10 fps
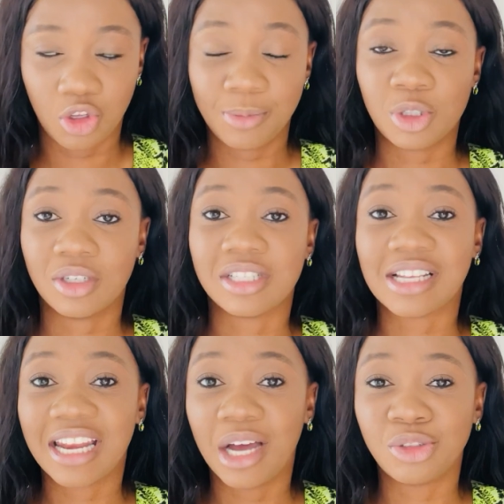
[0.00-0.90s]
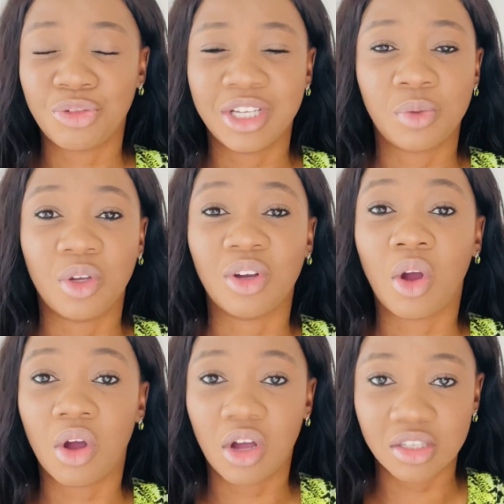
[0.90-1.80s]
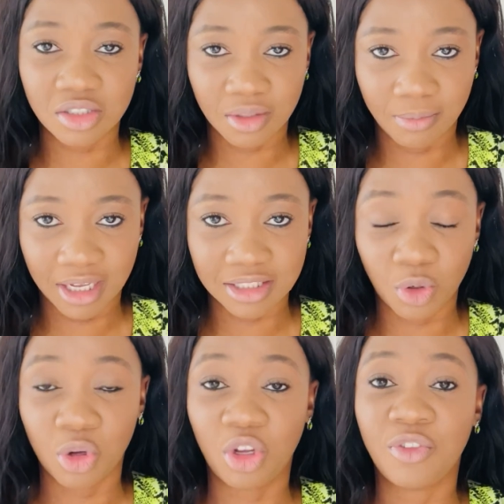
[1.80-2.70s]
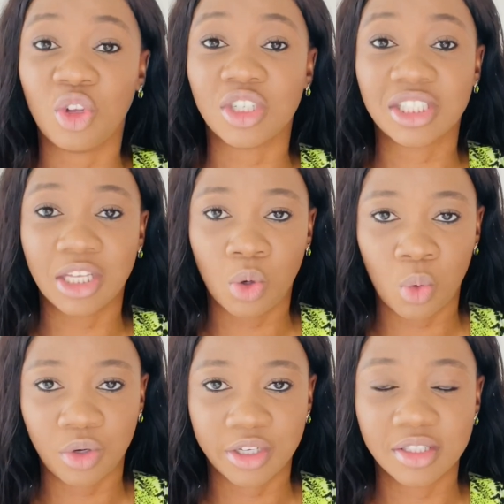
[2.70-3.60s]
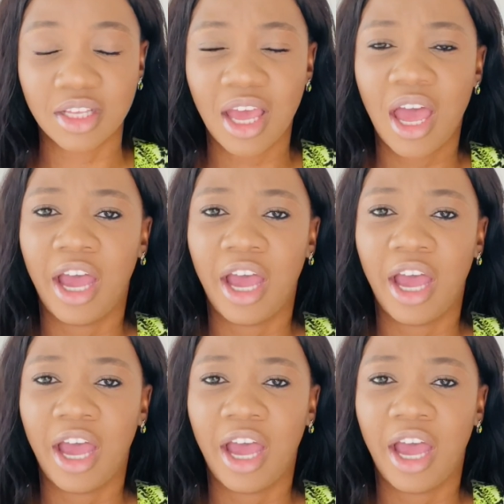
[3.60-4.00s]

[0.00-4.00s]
you're able to understand how to relate to your customers or even your stakeholders,